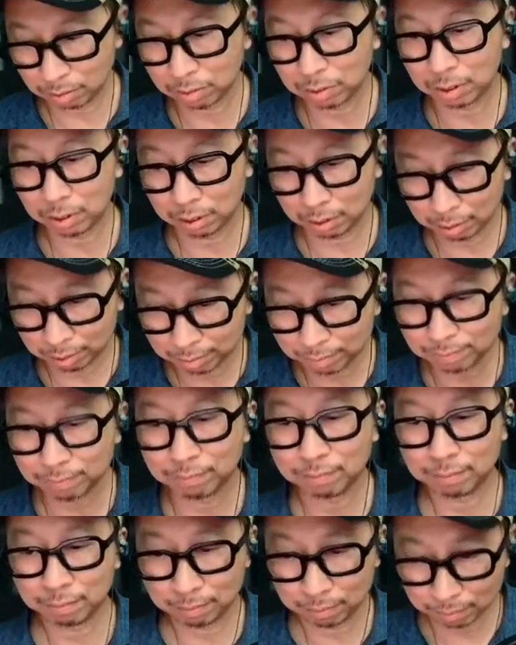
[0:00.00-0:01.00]
and I'm actually
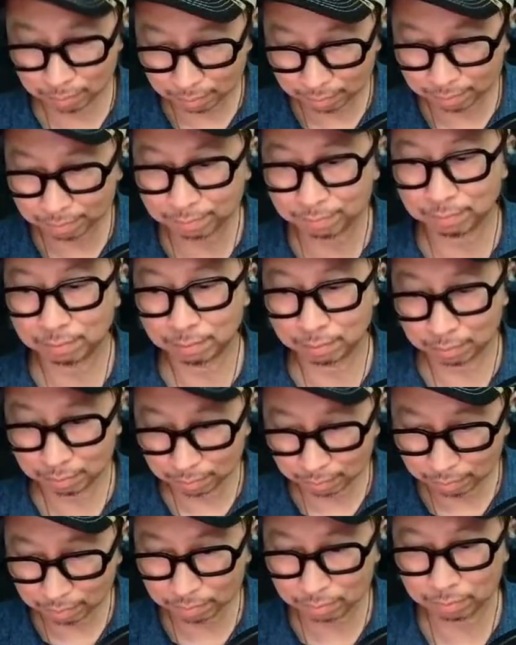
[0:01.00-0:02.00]
getting a 48-inch
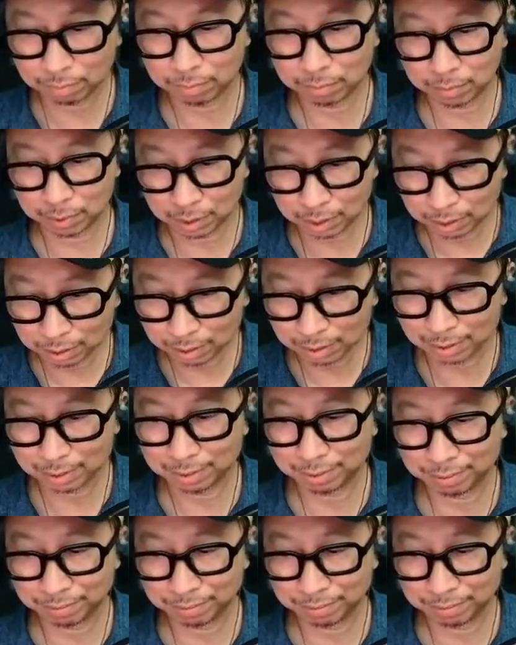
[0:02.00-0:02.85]
C1 as well.